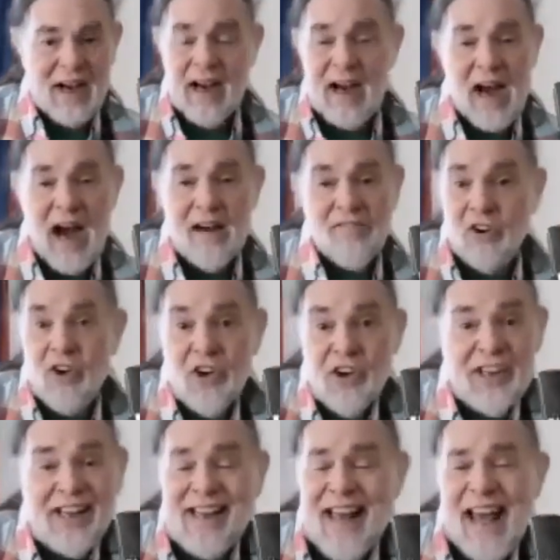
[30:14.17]
I've
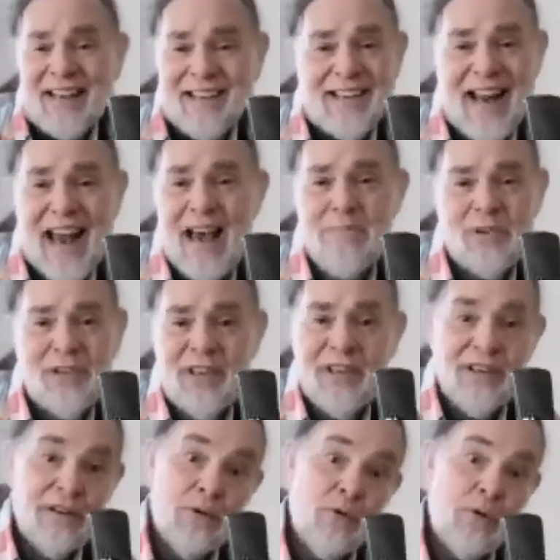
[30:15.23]
heard that that could happen,
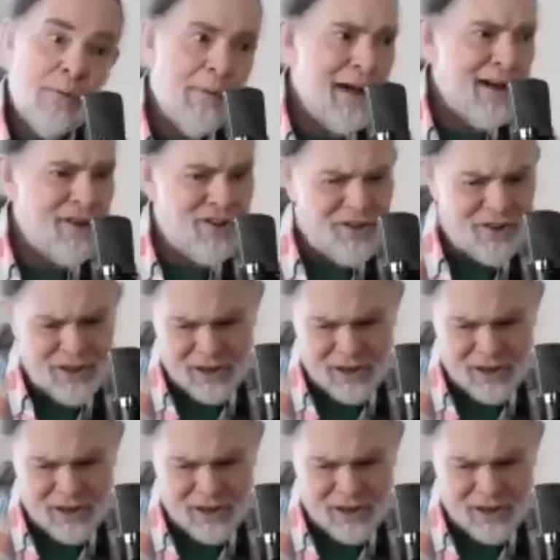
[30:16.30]
and who am I to say?